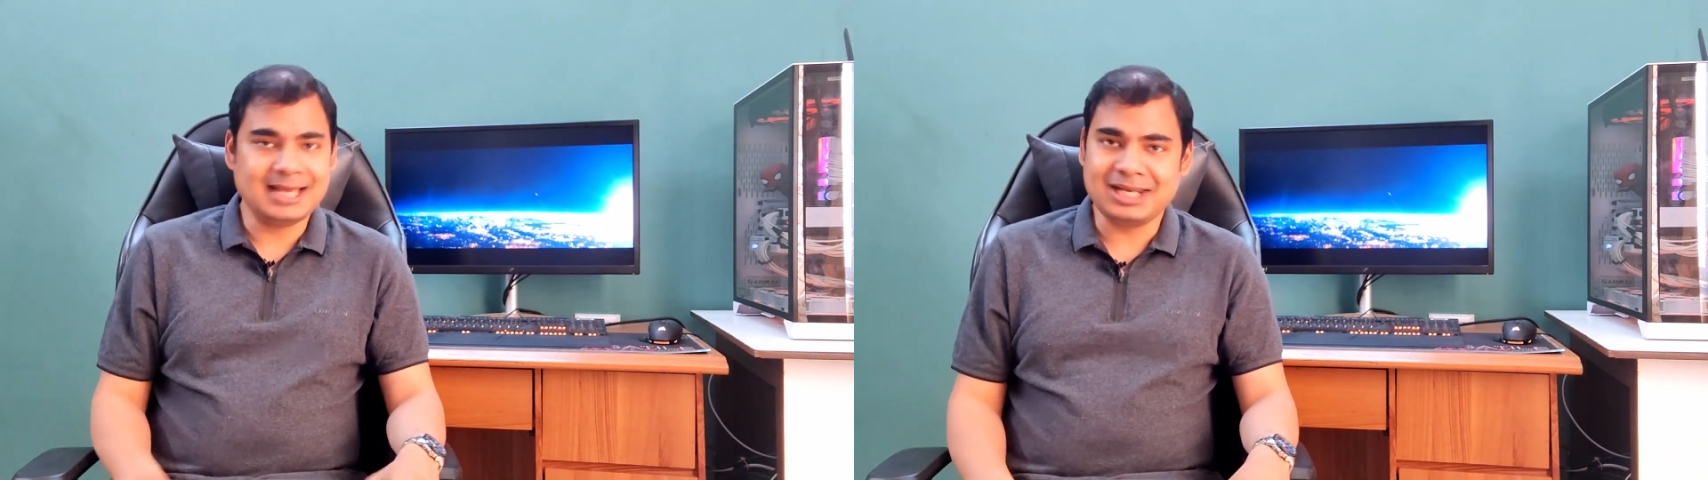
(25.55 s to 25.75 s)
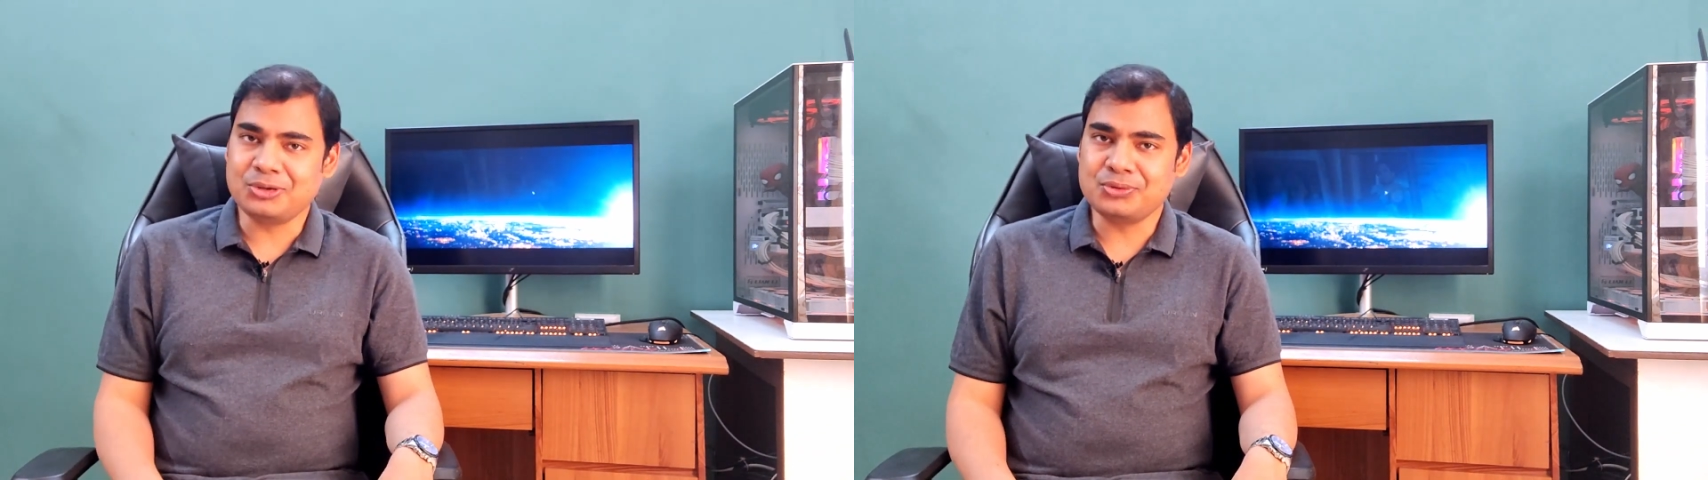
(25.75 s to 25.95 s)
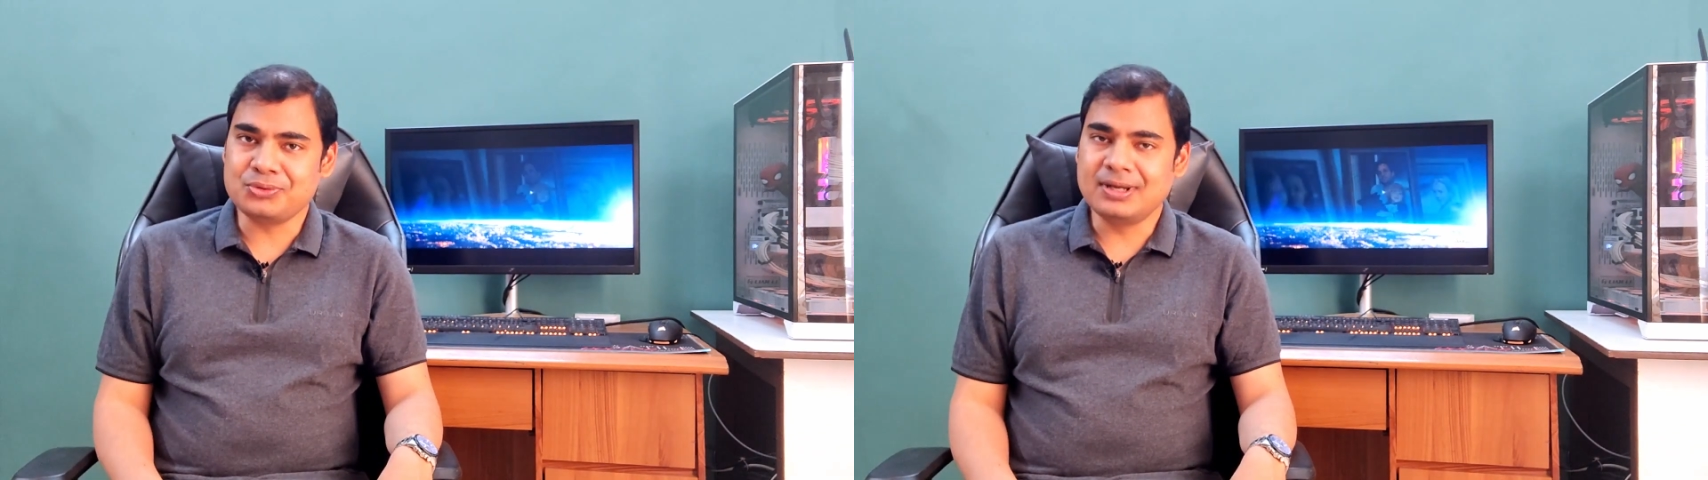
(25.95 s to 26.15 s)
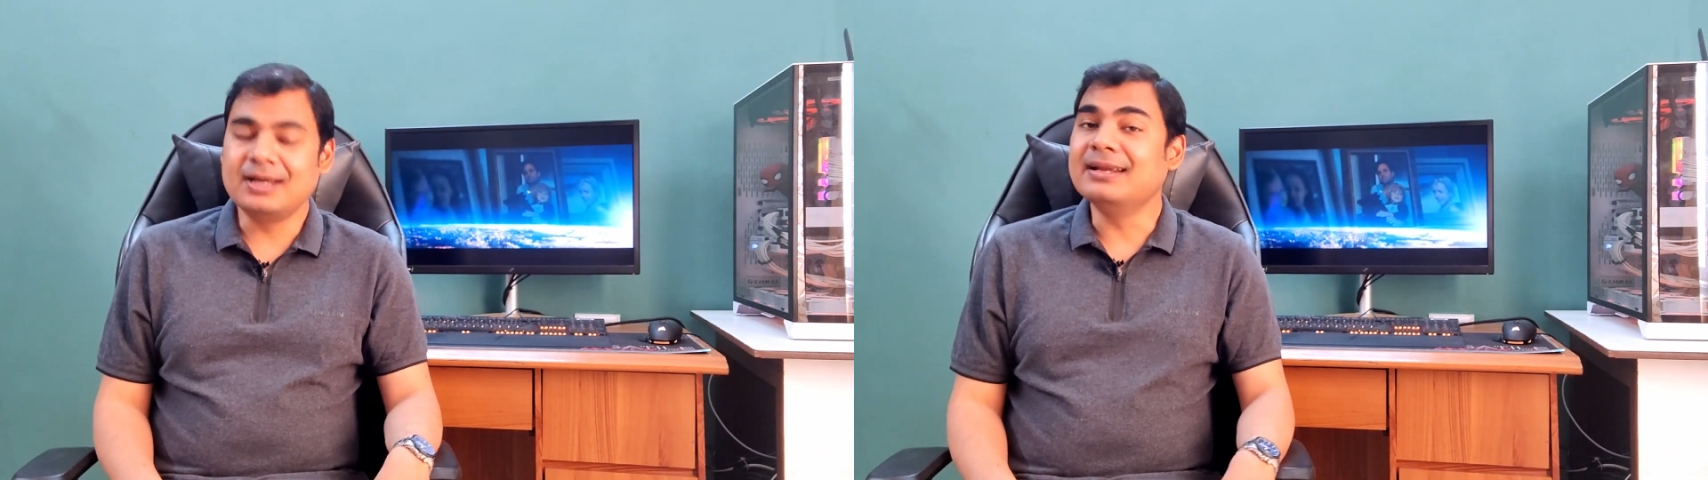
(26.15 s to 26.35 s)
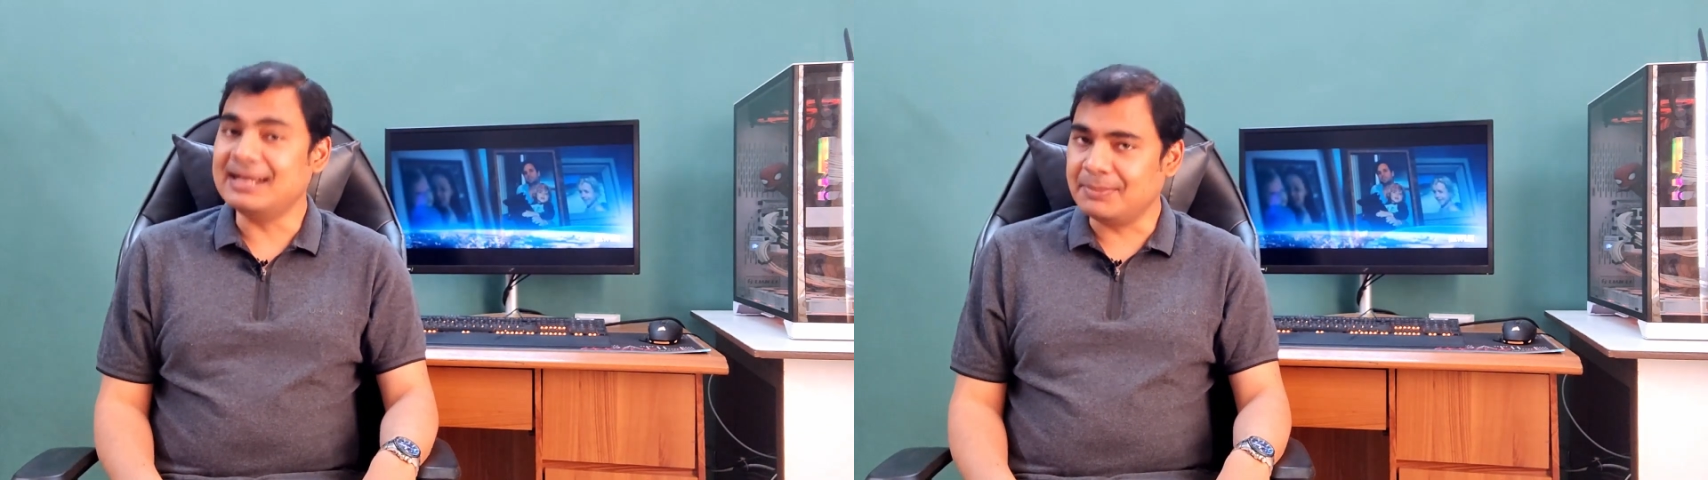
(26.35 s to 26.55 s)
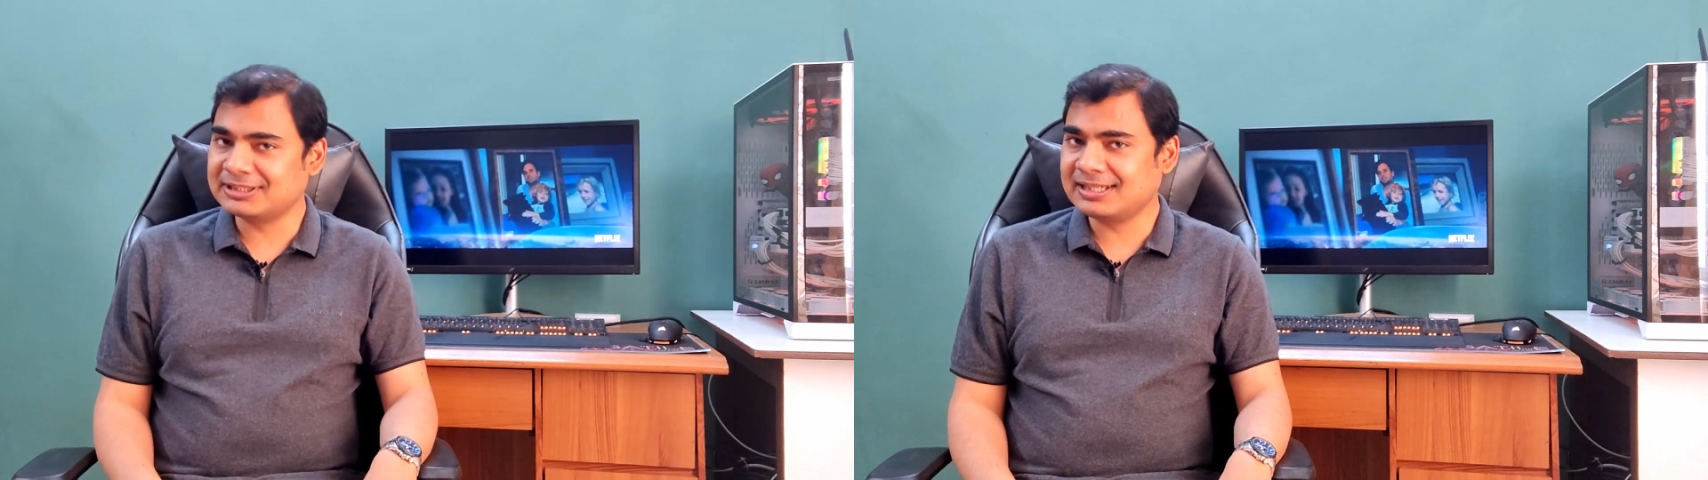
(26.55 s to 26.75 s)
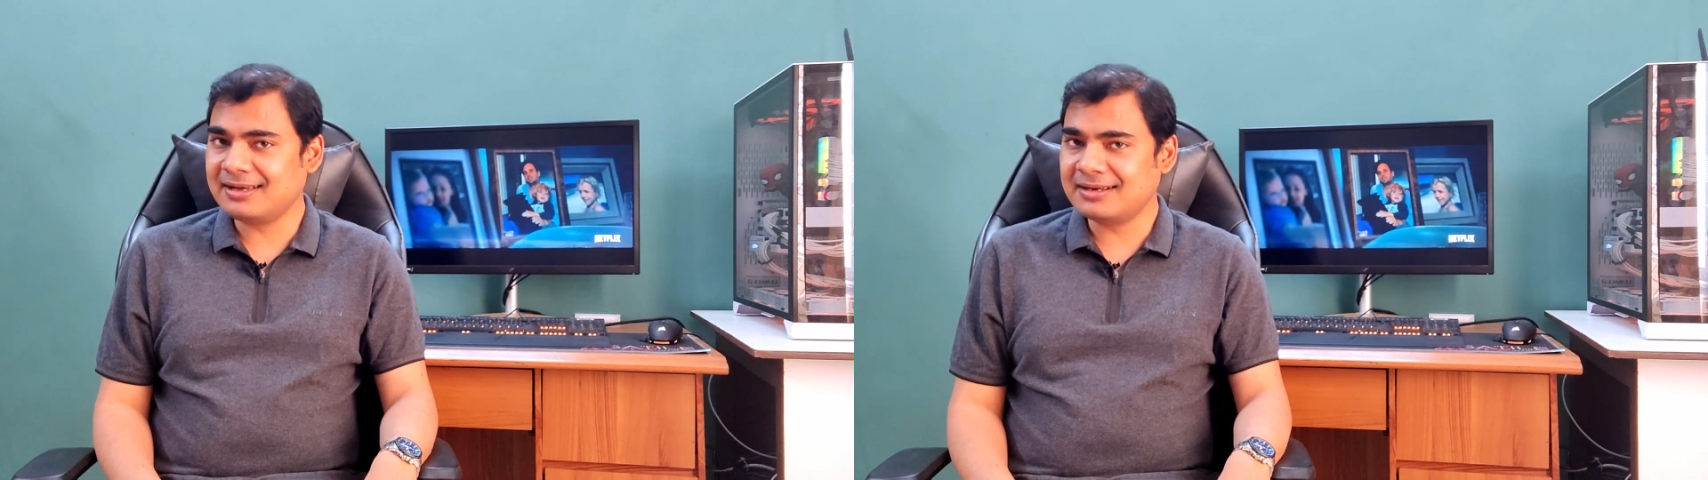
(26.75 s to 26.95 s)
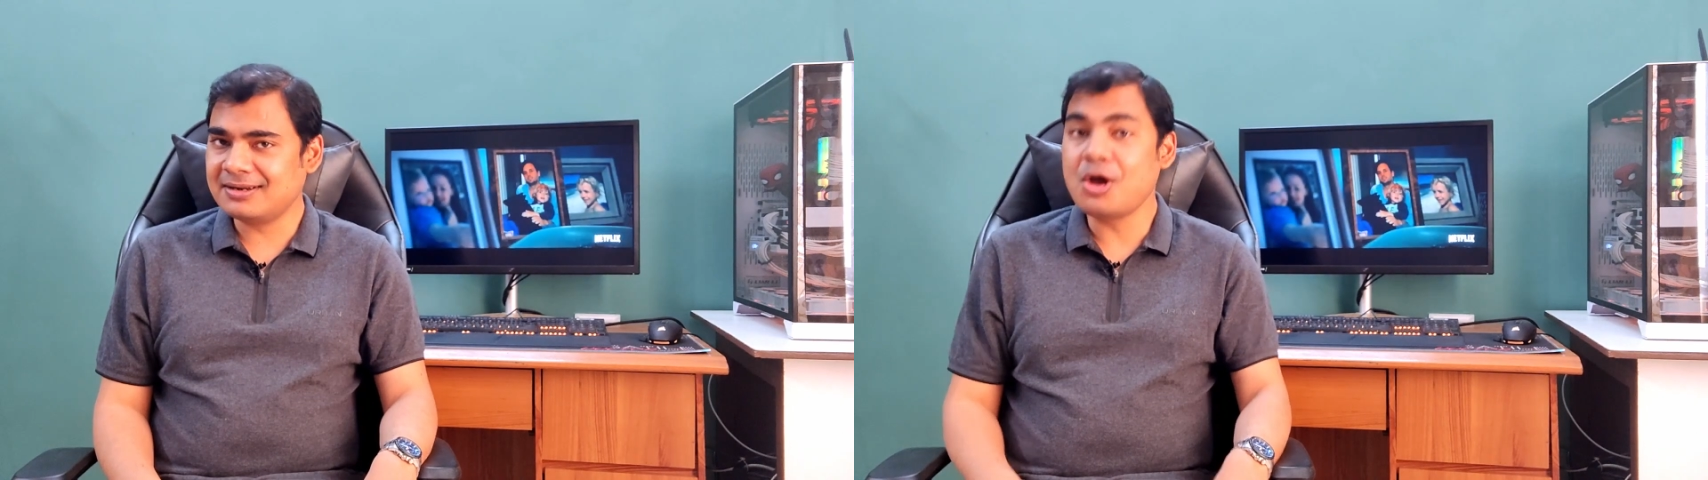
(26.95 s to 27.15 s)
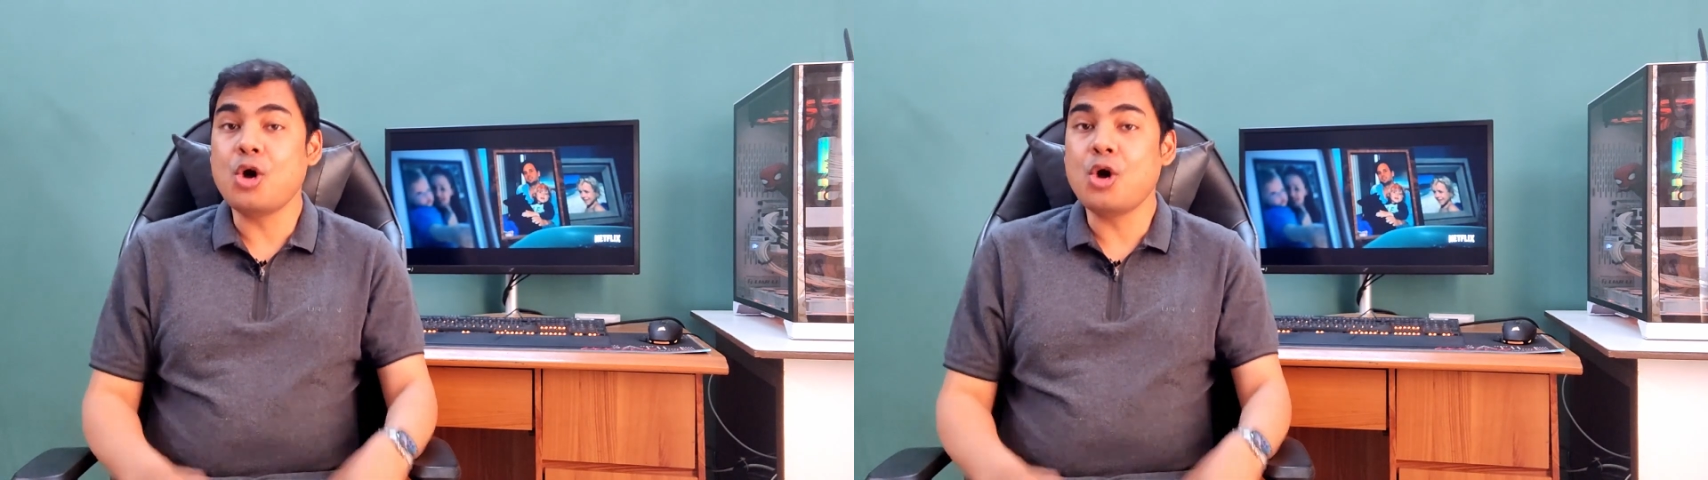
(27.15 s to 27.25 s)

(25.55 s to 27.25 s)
Hello, namaskar,